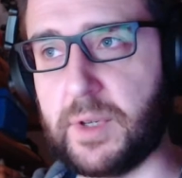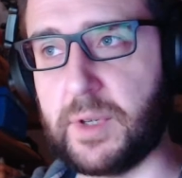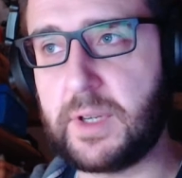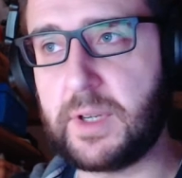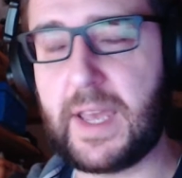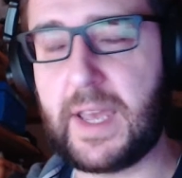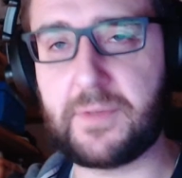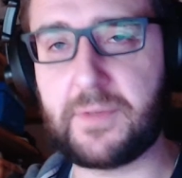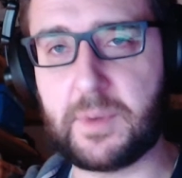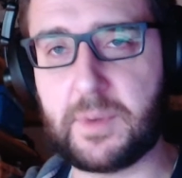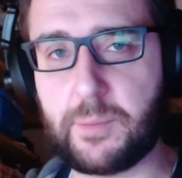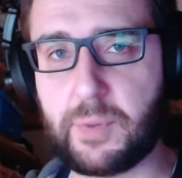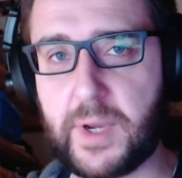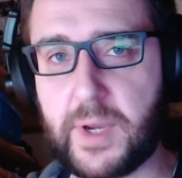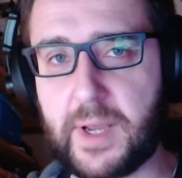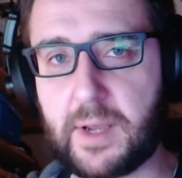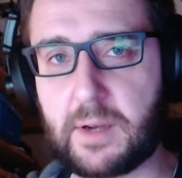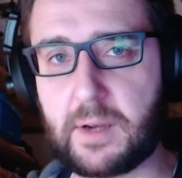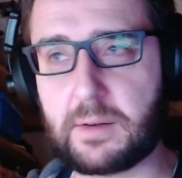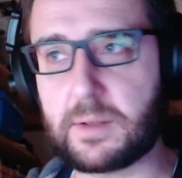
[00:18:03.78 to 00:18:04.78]
going to have in
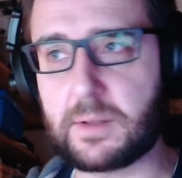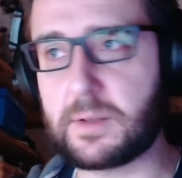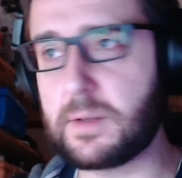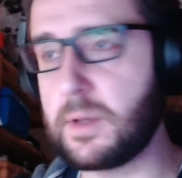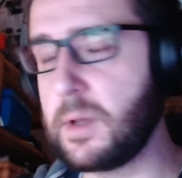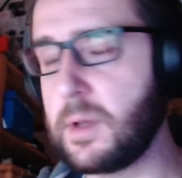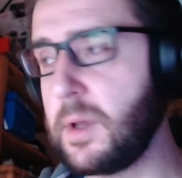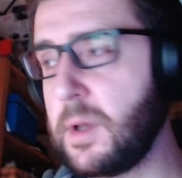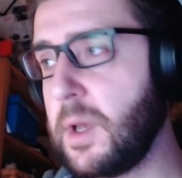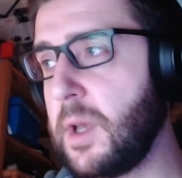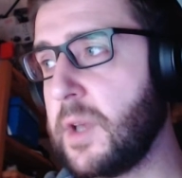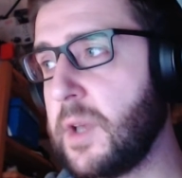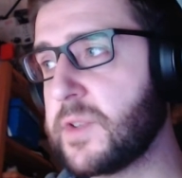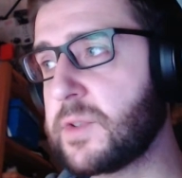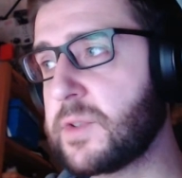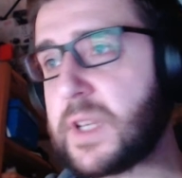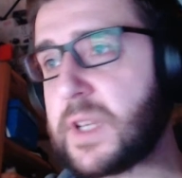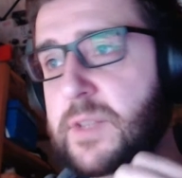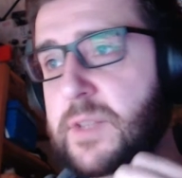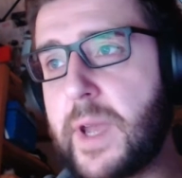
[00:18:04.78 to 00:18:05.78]
Breakout.
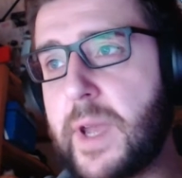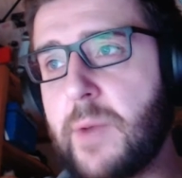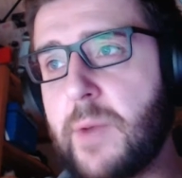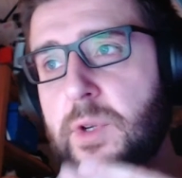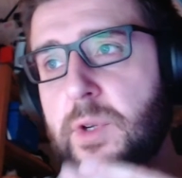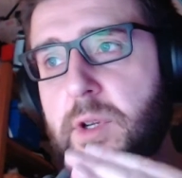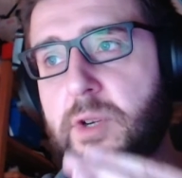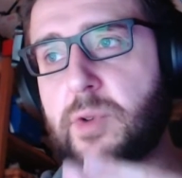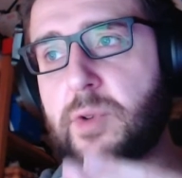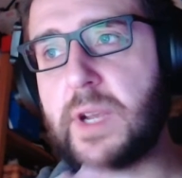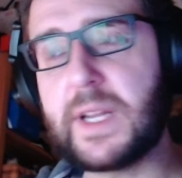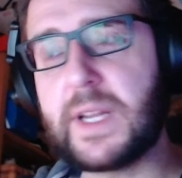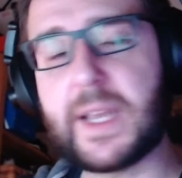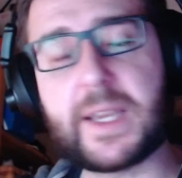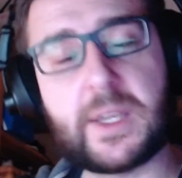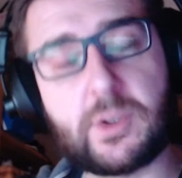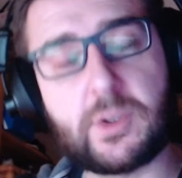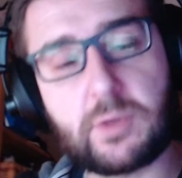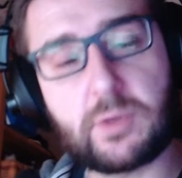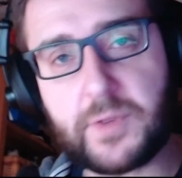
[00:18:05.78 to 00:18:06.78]
So that's why I want to create
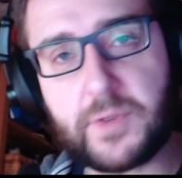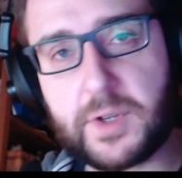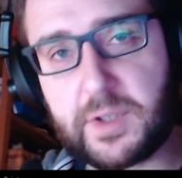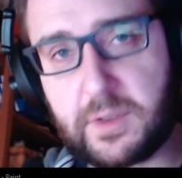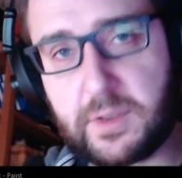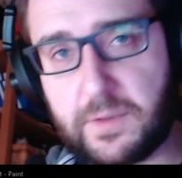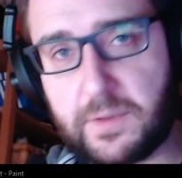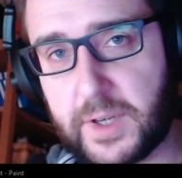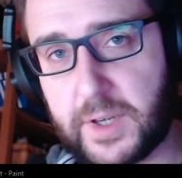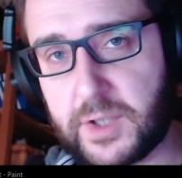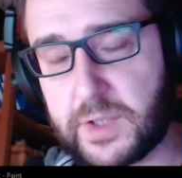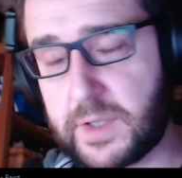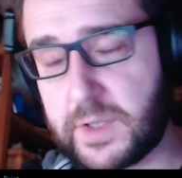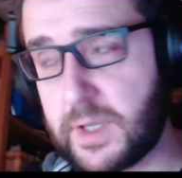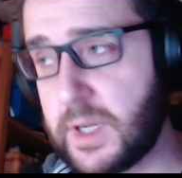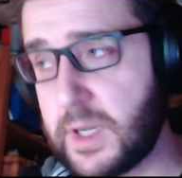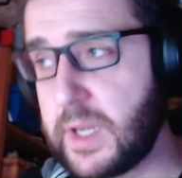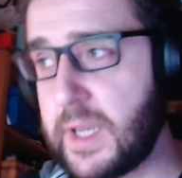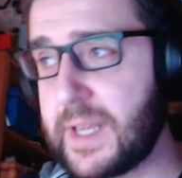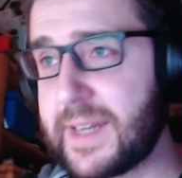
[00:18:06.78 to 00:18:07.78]
like a universal
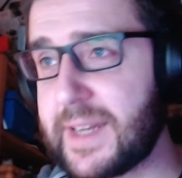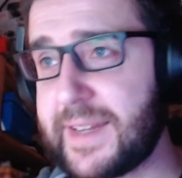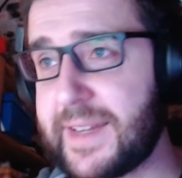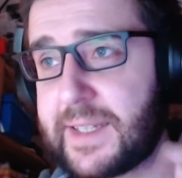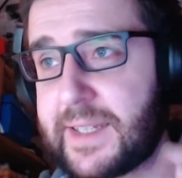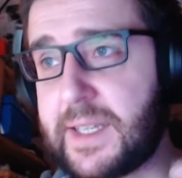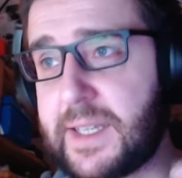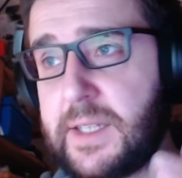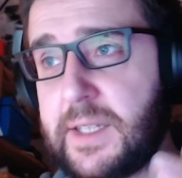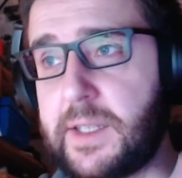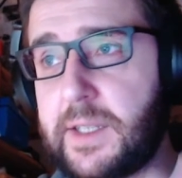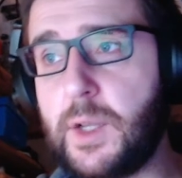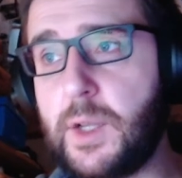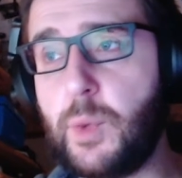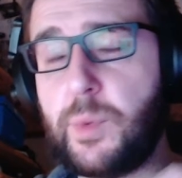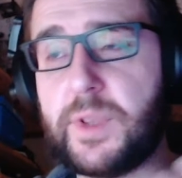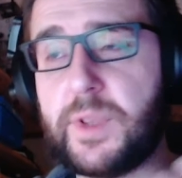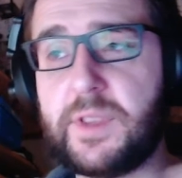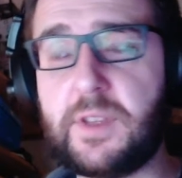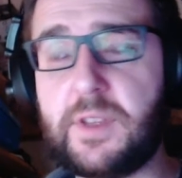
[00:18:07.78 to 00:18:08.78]
function that can deal
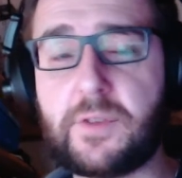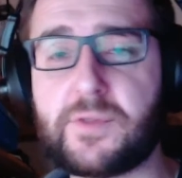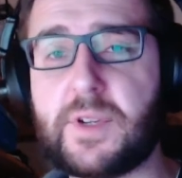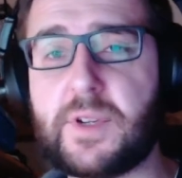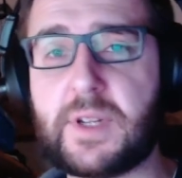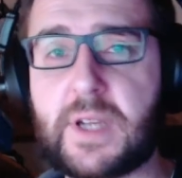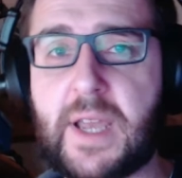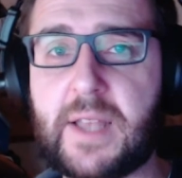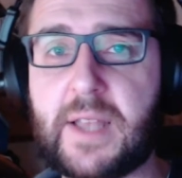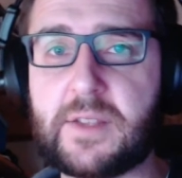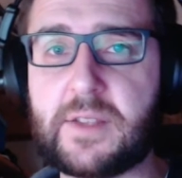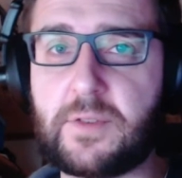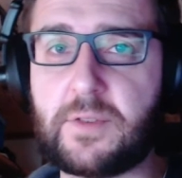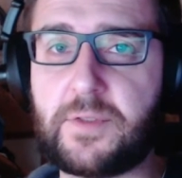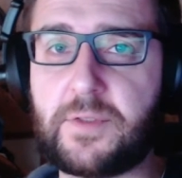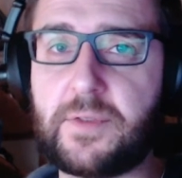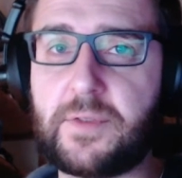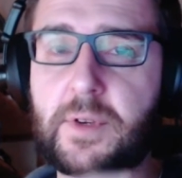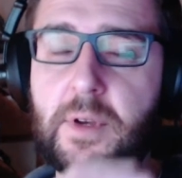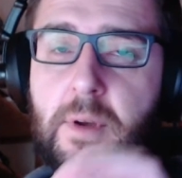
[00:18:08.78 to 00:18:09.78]
with different kinds
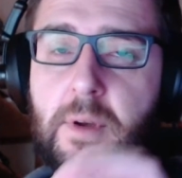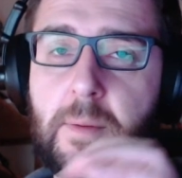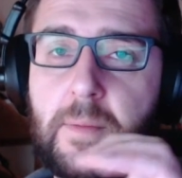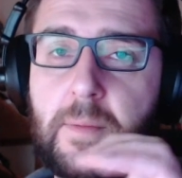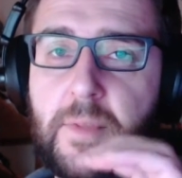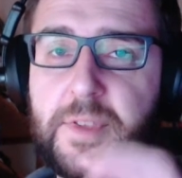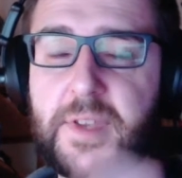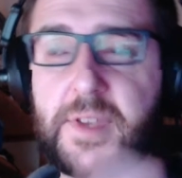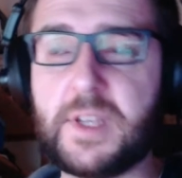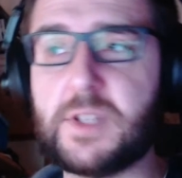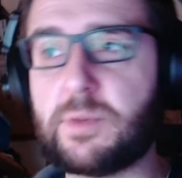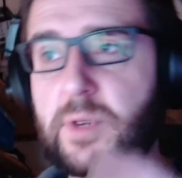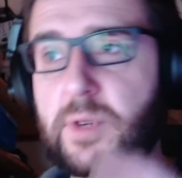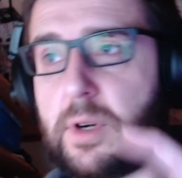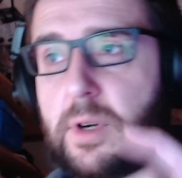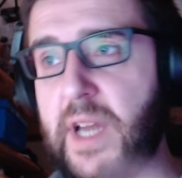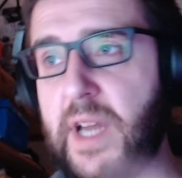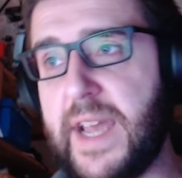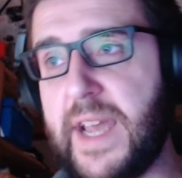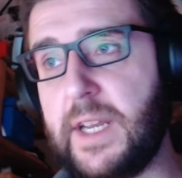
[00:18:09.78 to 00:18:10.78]
of things we're
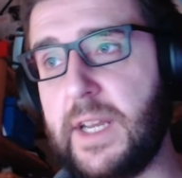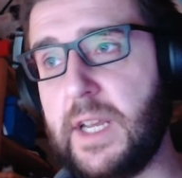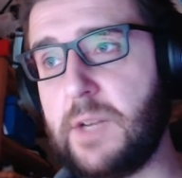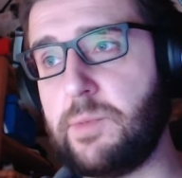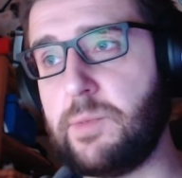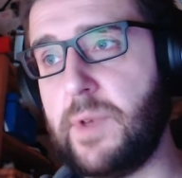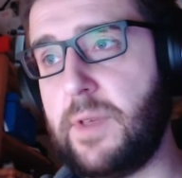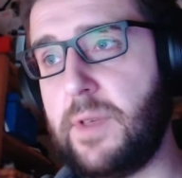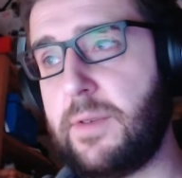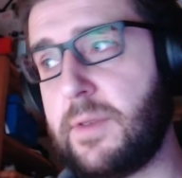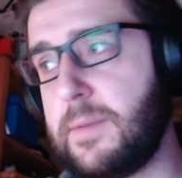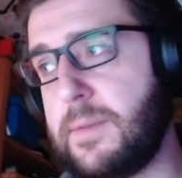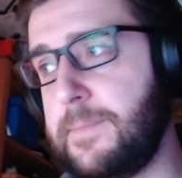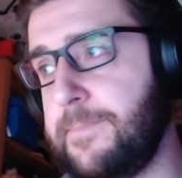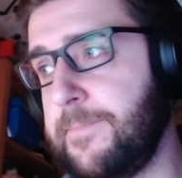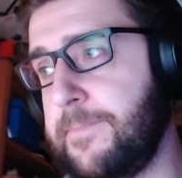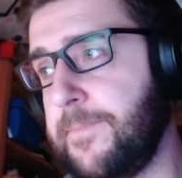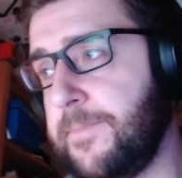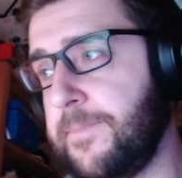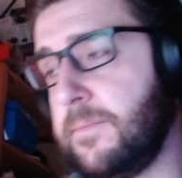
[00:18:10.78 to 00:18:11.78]
colliding it with.
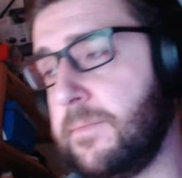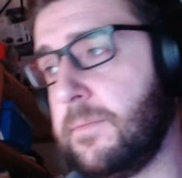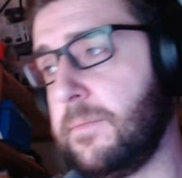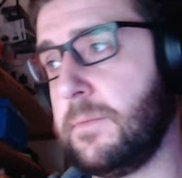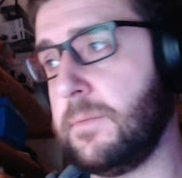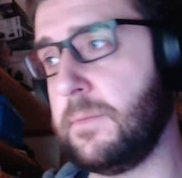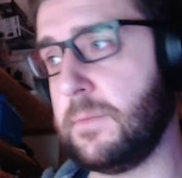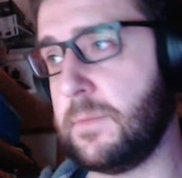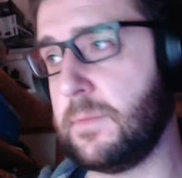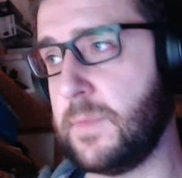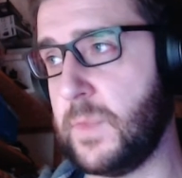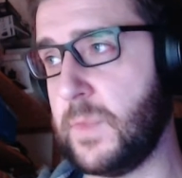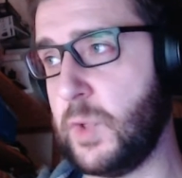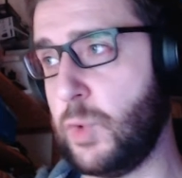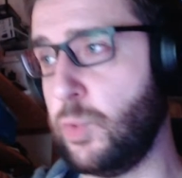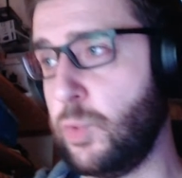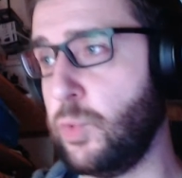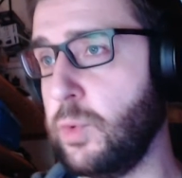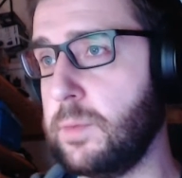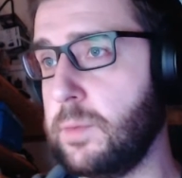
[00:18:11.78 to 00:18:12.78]

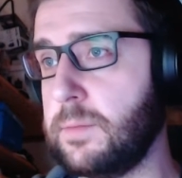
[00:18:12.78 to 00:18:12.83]
Cool.